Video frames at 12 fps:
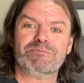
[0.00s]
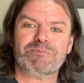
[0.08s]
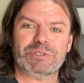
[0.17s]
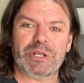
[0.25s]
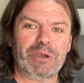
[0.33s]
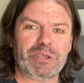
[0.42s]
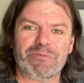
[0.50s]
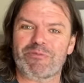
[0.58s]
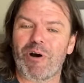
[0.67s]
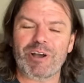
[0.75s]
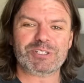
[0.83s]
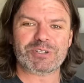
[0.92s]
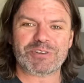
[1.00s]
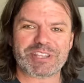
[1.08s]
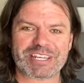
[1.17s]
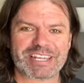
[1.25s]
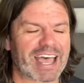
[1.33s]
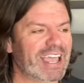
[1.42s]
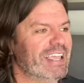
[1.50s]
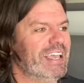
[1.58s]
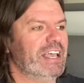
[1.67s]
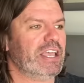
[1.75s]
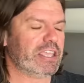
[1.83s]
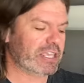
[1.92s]
you know, you find during the day,
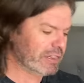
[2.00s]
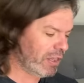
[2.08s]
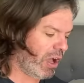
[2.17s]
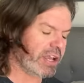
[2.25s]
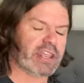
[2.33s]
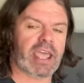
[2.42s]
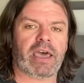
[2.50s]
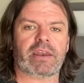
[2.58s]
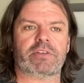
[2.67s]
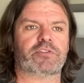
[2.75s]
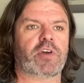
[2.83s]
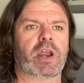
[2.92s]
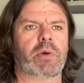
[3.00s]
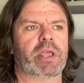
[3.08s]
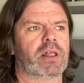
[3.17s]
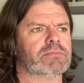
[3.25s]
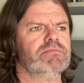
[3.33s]
you lie down and straight away you're